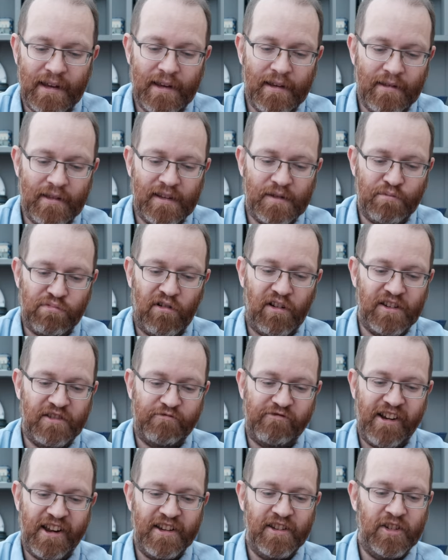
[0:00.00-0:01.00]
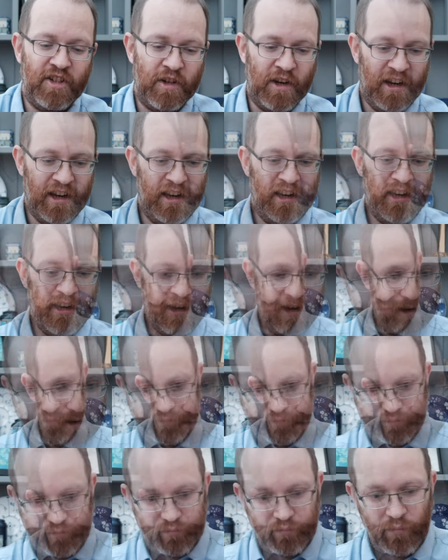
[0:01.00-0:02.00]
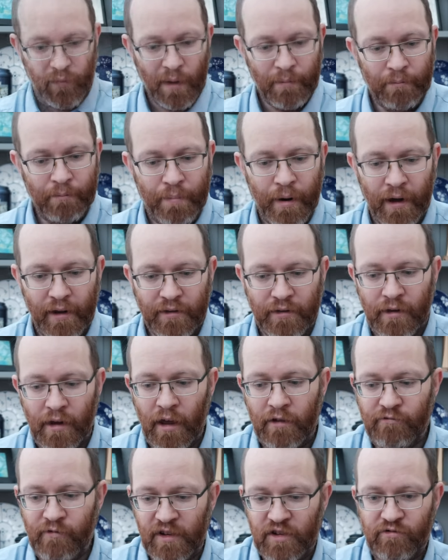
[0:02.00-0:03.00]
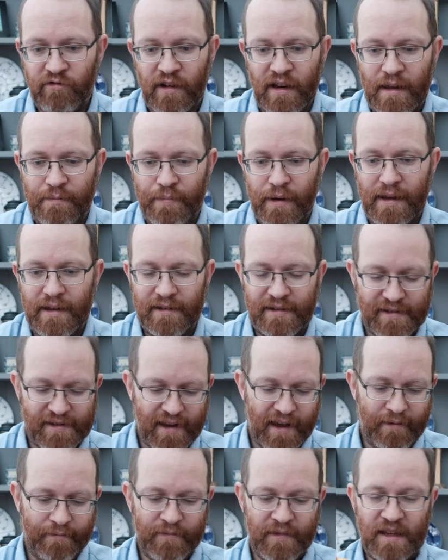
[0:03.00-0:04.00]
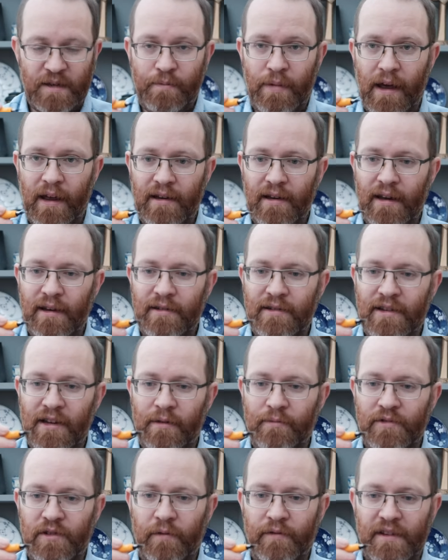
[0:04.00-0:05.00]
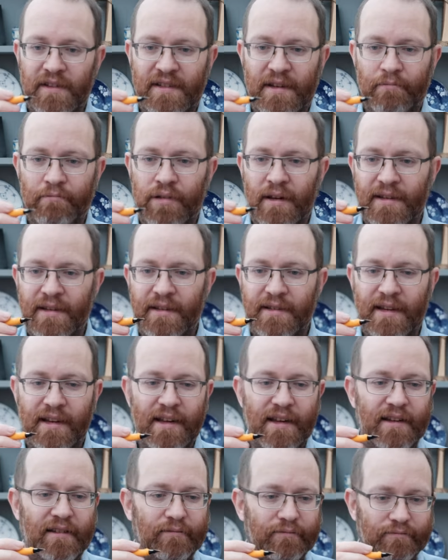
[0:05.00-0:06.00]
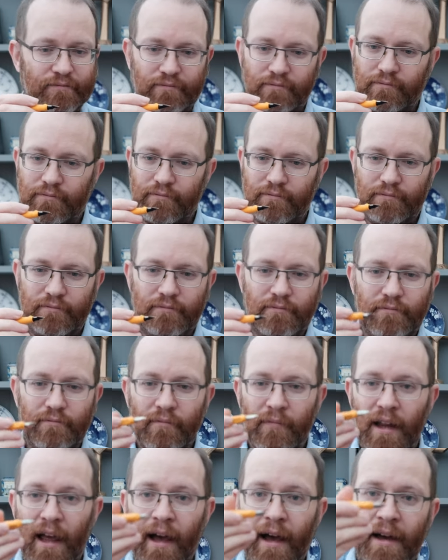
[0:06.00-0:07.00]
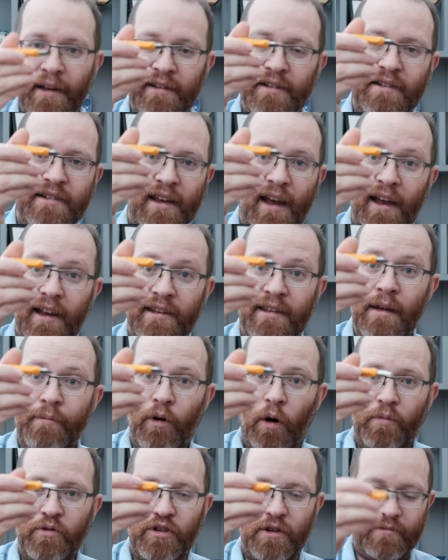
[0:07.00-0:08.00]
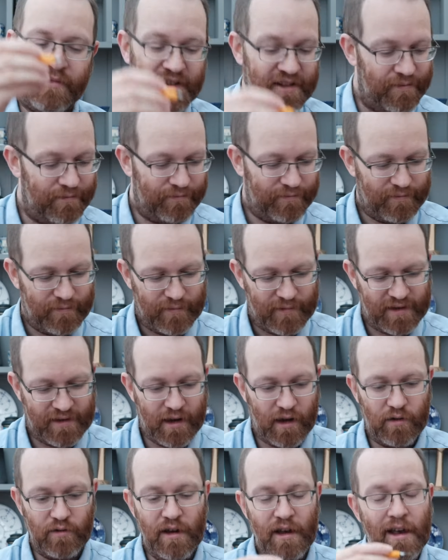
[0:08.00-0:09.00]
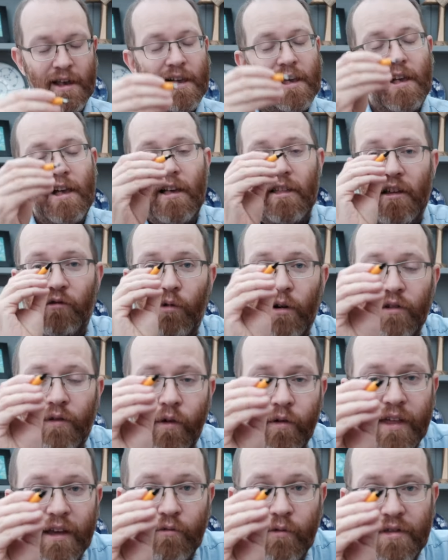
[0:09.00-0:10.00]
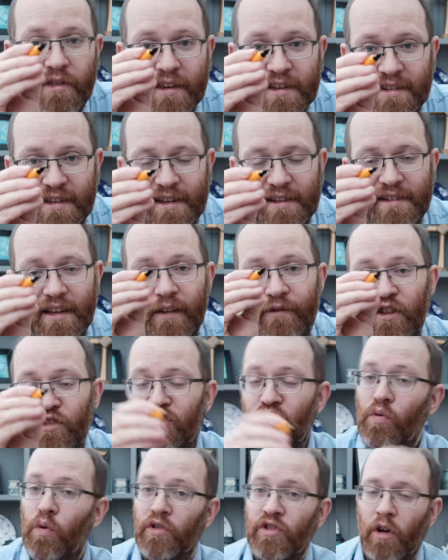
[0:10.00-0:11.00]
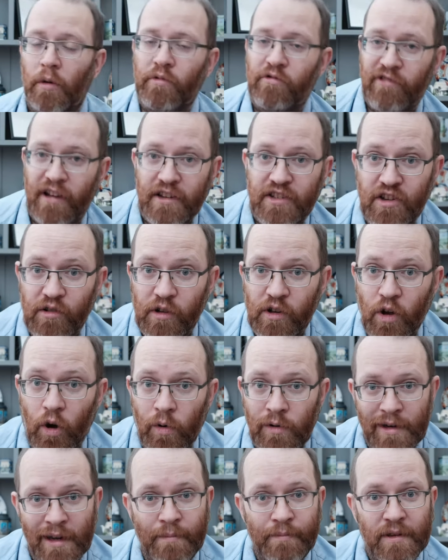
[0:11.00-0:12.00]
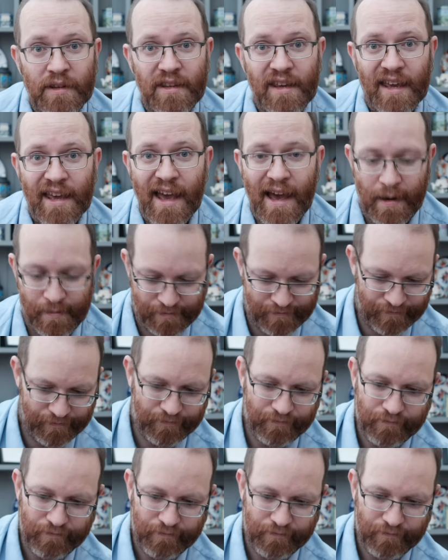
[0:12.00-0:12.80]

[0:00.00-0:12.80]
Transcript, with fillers: in this price range, but none which really beats um, this pen in terms of its simplicity and uh, nib options. So the wonderful thing with this is, if you do want to upgrade to a gold nib, you can.